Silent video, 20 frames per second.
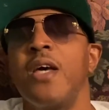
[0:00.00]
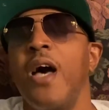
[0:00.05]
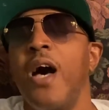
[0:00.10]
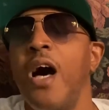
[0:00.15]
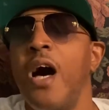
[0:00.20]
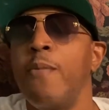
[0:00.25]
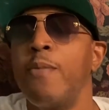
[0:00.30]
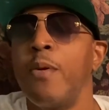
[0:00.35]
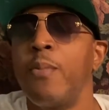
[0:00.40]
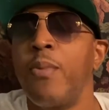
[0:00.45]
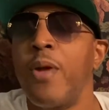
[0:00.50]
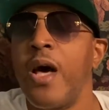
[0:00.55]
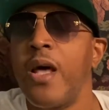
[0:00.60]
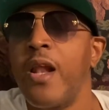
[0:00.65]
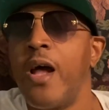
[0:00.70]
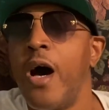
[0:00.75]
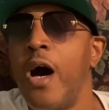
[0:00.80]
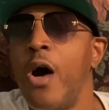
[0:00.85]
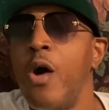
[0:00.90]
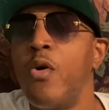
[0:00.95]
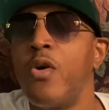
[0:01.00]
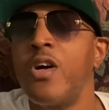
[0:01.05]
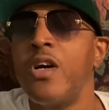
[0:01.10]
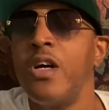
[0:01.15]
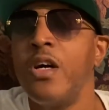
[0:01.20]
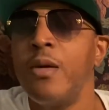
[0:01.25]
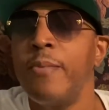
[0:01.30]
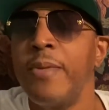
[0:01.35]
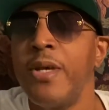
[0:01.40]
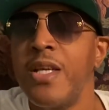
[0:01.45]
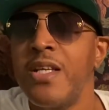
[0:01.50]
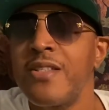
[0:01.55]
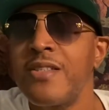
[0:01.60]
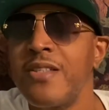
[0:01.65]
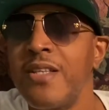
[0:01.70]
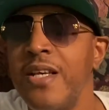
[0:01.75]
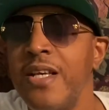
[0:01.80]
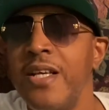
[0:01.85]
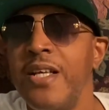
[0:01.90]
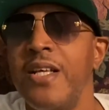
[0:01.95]
I've been all
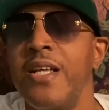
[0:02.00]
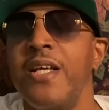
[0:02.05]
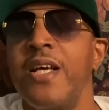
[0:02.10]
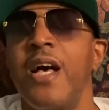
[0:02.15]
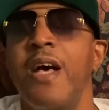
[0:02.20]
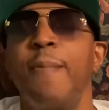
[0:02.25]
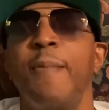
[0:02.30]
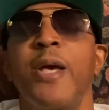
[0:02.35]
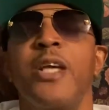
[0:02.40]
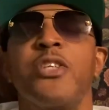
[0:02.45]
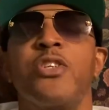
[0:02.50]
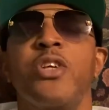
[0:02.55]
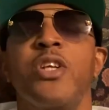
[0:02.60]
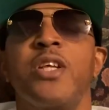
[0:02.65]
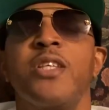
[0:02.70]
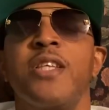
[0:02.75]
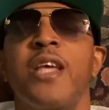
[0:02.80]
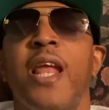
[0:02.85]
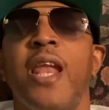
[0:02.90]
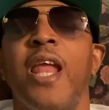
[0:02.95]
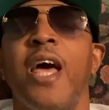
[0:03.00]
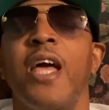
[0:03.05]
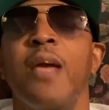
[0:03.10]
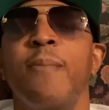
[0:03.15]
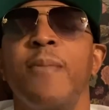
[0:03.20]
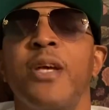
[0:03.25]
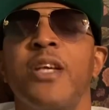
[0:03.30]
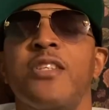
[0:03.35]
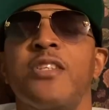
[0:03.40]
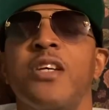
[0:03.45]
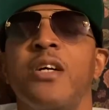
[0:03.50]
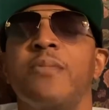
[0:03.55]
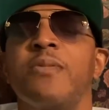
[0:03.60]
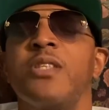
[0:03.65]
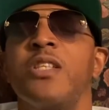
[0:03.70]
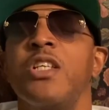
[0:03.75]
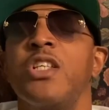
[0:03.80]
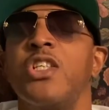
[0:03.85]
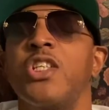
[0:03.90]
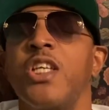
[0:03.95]
comments. And make sure to hit that like, man, sub to
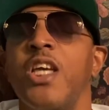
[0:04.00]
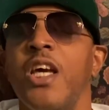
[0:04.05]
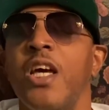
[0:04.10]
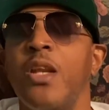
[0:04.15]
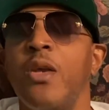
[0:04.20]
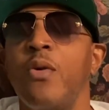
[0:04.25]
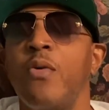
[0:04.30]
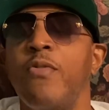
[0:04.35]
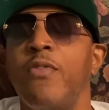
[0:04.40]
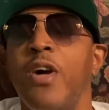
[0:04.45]
the channel.